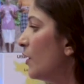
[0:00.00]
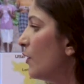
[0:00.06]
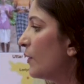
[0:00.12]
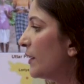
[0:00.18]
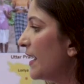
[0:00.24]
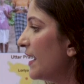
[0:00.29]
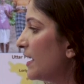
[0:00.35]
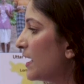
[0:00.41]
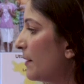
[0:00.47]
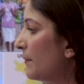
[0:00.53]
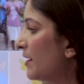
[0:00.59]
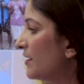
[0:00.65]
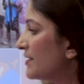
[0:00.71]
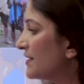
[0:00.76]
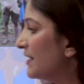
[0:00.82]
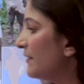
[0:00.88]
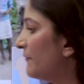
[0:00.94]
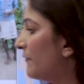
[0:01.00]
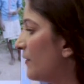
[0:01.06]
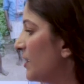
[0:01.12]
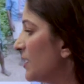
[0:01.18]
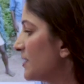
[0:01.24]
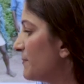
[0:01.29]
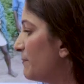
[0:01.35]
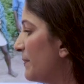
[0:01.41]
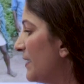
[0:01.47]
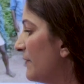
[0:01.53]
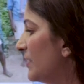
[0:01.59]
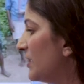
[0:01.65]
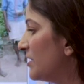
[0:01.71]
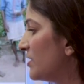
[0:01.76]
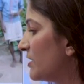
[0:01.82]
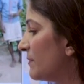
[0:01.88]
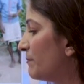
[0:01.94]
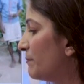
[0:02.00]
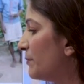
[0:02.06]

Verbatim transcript: Okay, Kamar is the first PVTG,